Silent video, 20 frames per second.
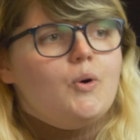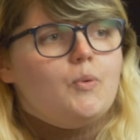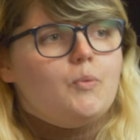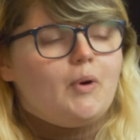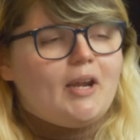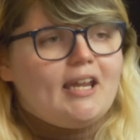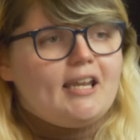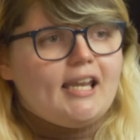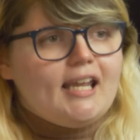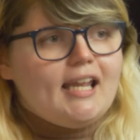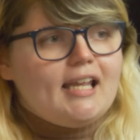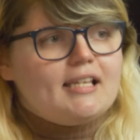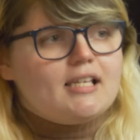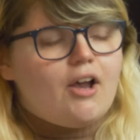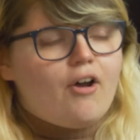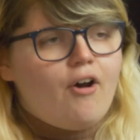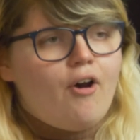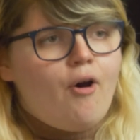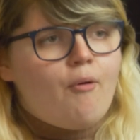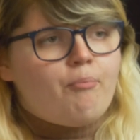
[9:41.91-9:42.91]
We
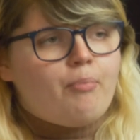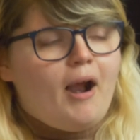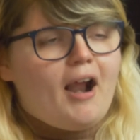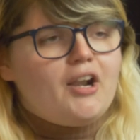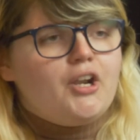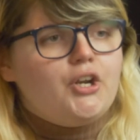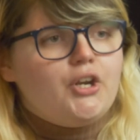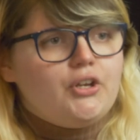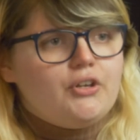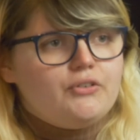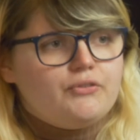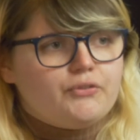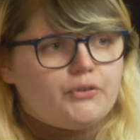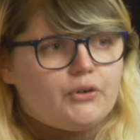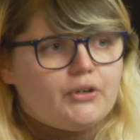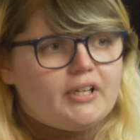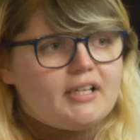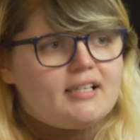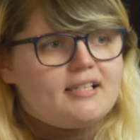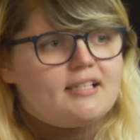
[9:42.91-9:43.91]
need a brand new
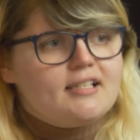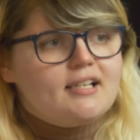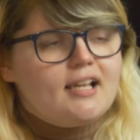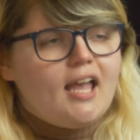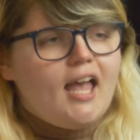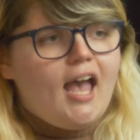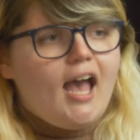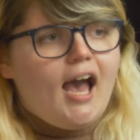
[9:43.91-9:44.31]
voice,